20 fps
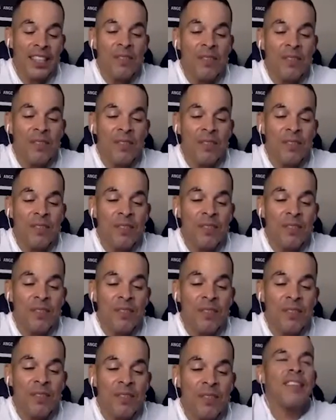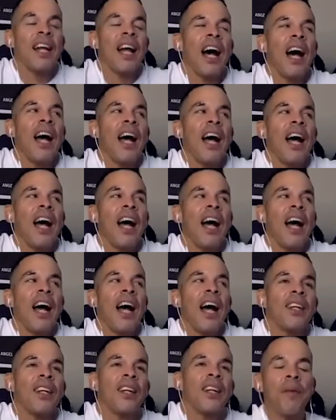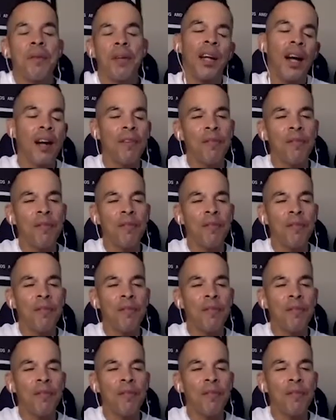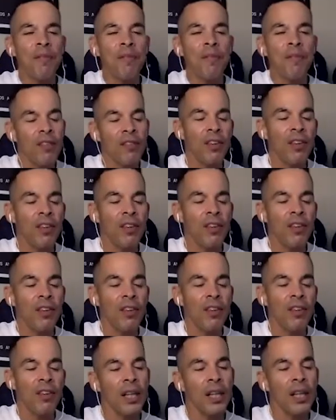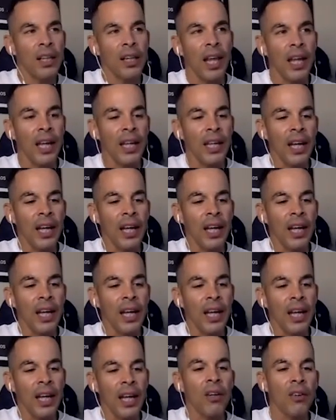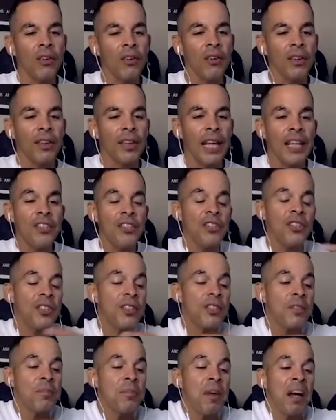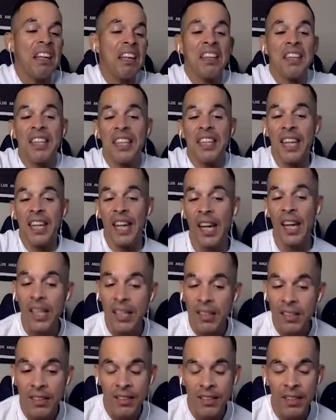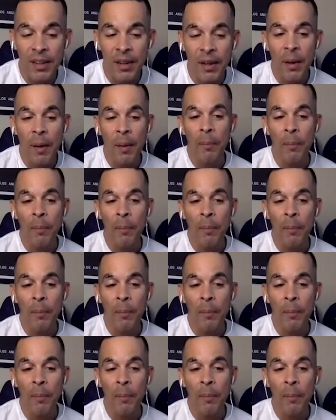that's my, like I said, I mean, I've been in fitness forever, but like, that's just my guess.